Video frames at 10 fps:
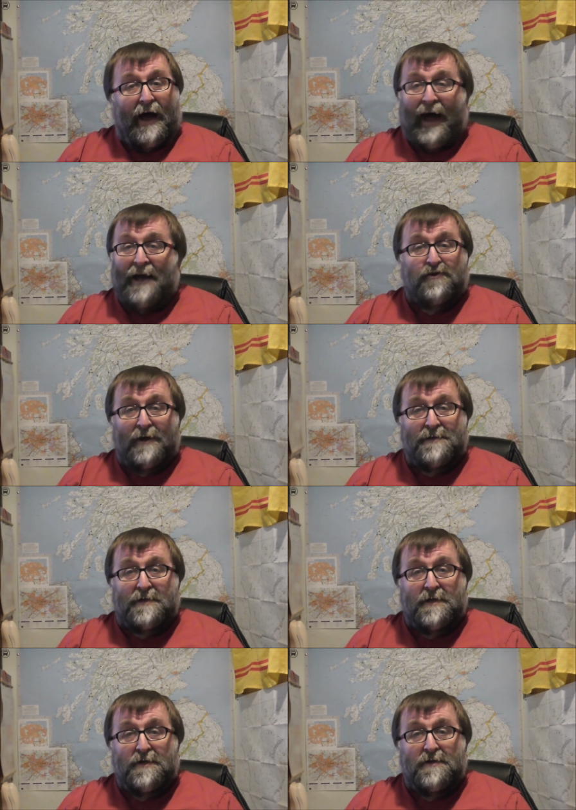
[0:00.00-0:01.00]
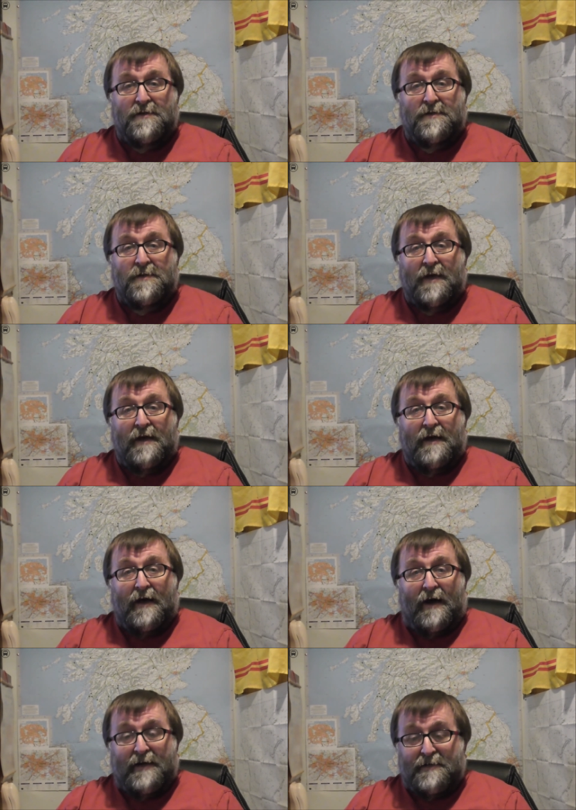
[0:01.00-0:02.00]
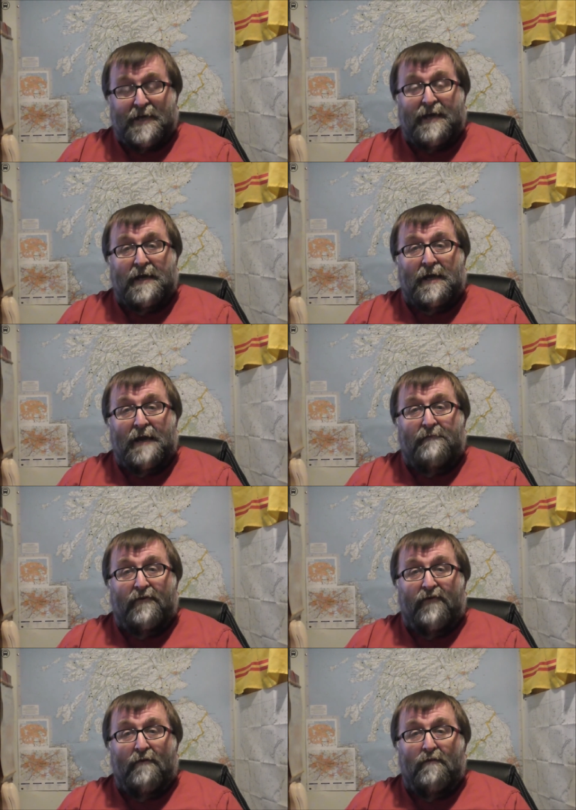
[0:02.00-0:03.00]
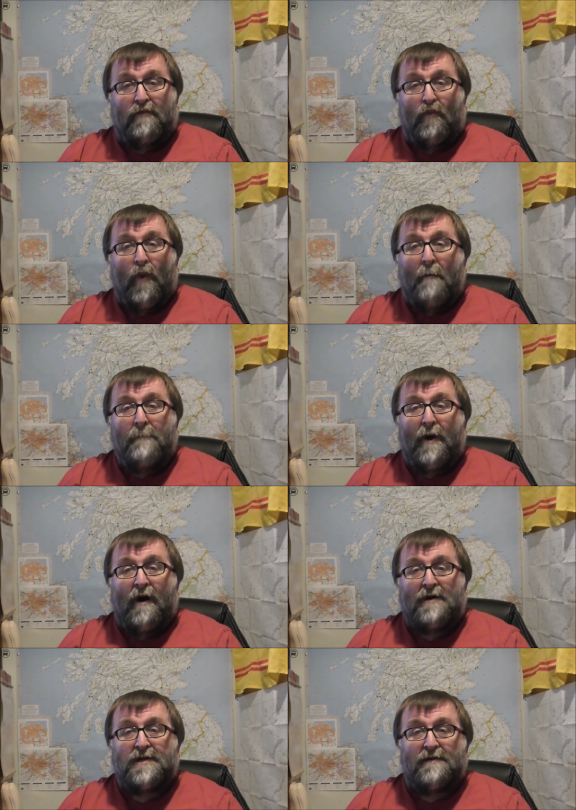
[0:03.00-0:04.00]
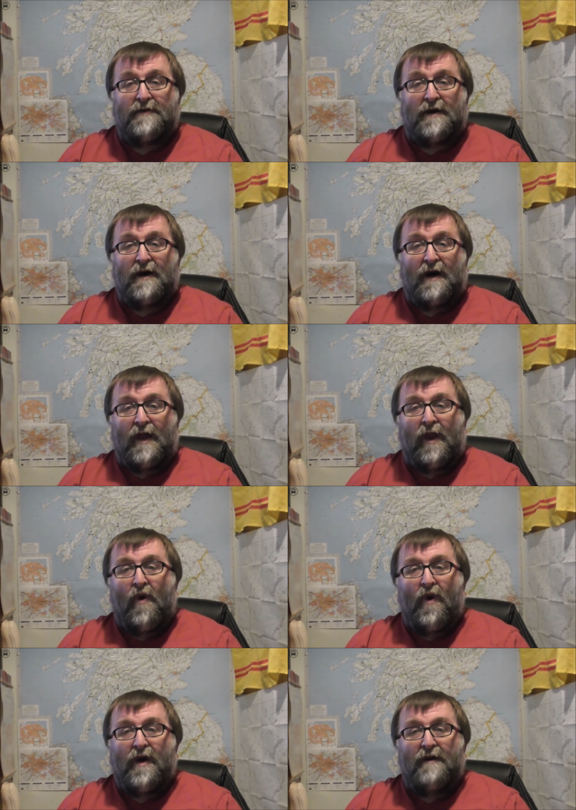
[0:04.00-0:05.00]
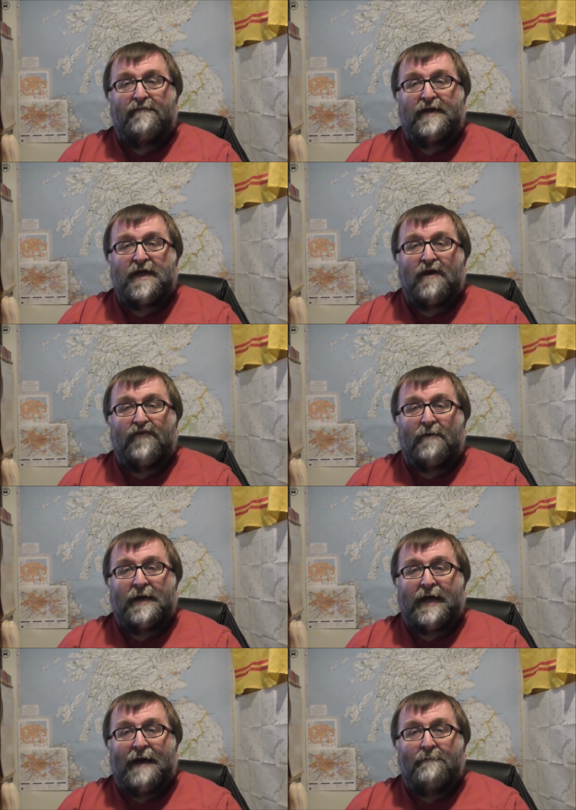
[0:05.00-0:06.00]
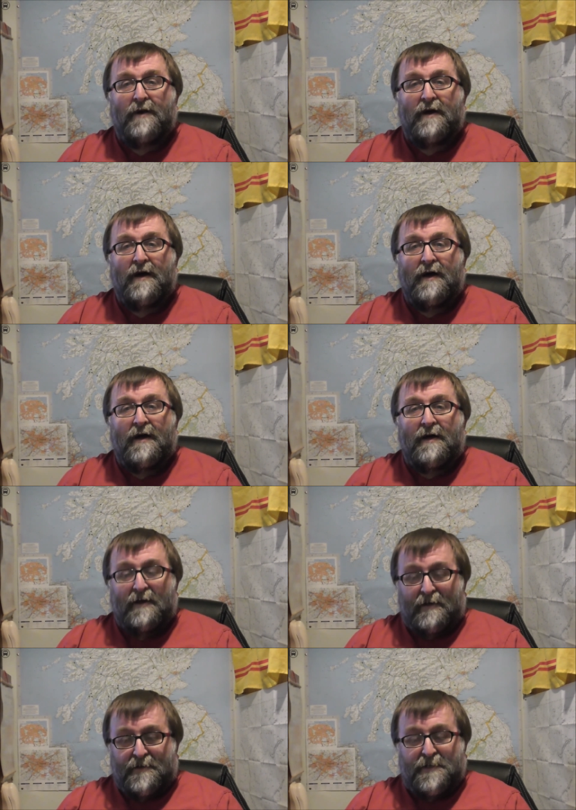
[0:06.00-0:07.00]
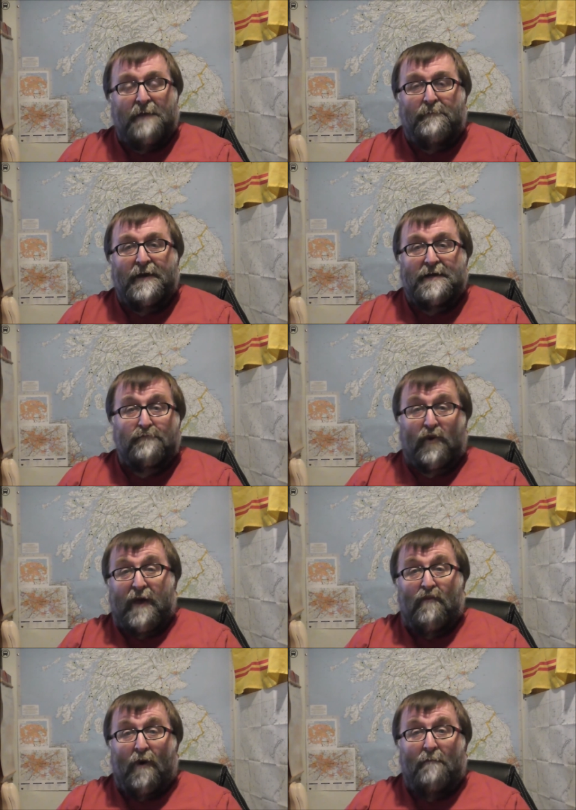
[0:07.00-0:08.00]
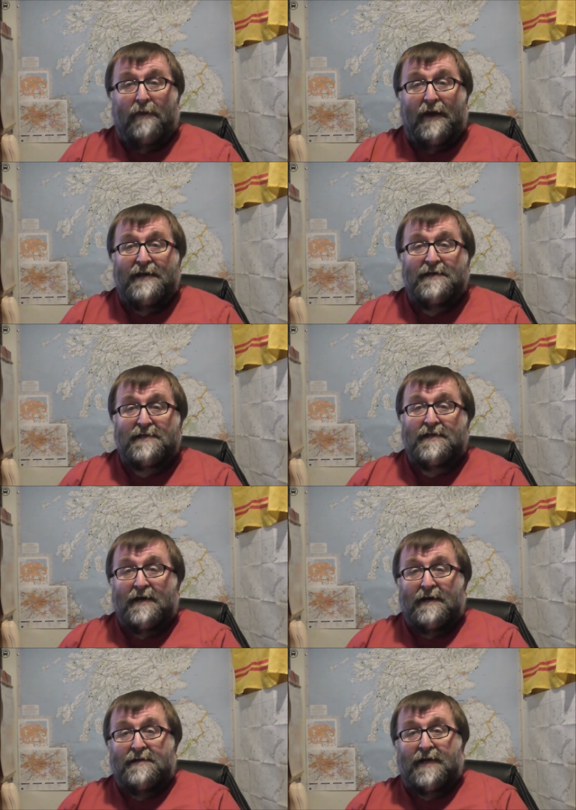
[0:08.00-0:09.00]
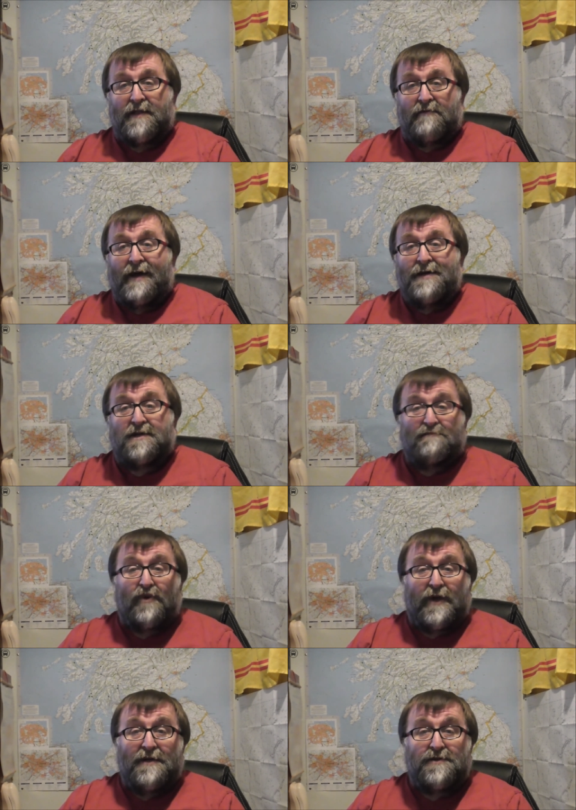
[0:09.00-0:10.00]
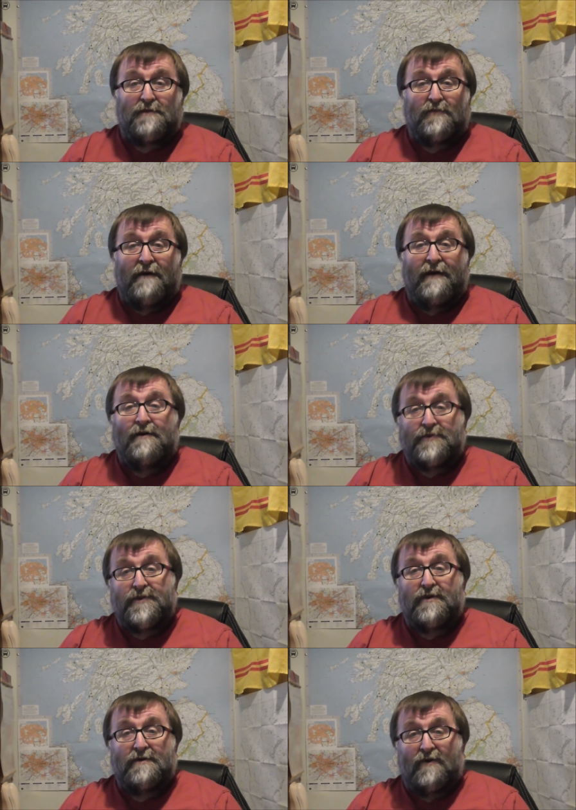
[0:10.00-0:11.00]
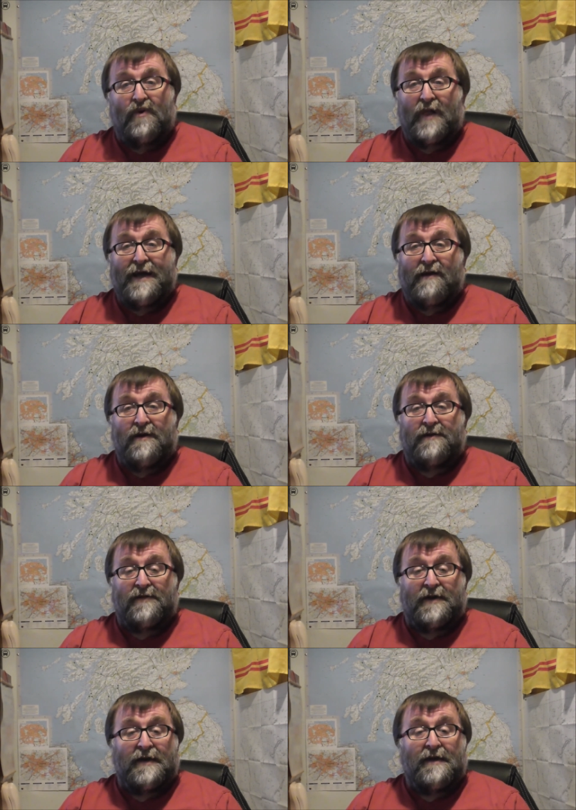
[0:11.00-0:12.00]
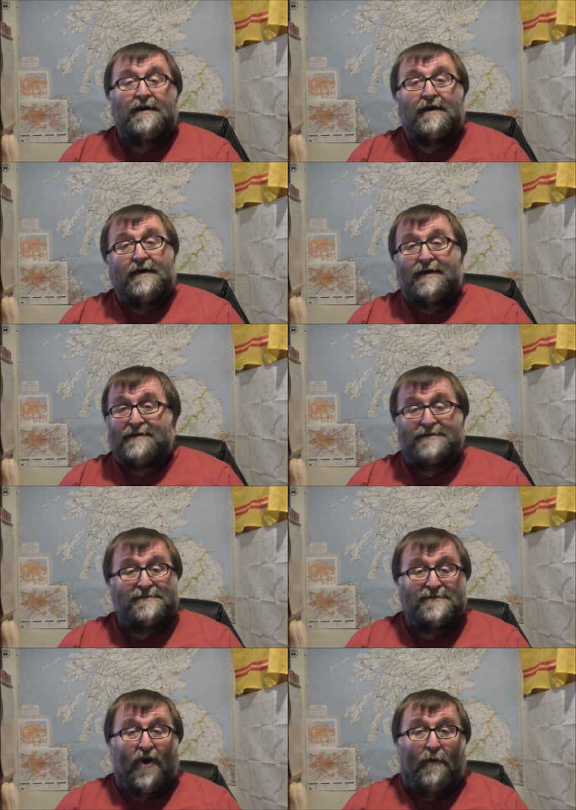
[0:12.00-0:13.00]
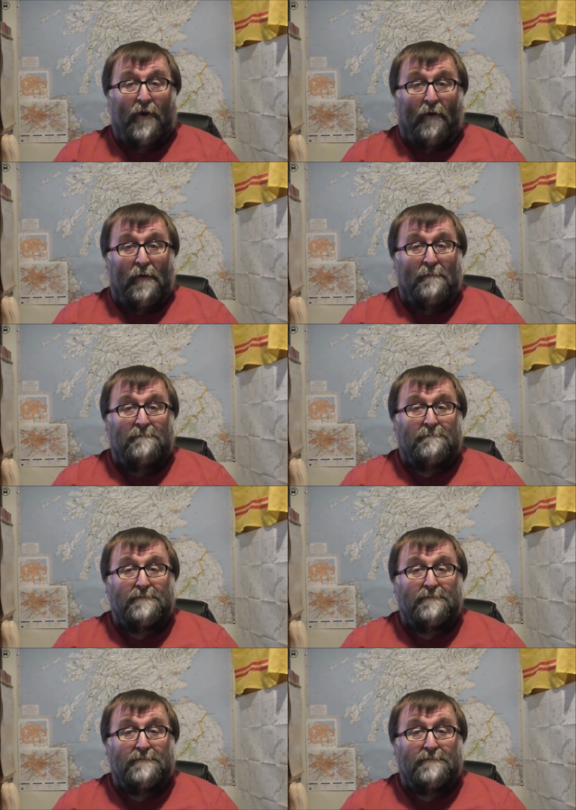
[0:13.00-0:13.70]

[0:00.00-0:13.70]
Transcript: add transitions. I can take a clip from one part of a longer video from a camera, snip it, put it in one place, take the rest and put it in somewhere else, all that kind of thing. Not a problem.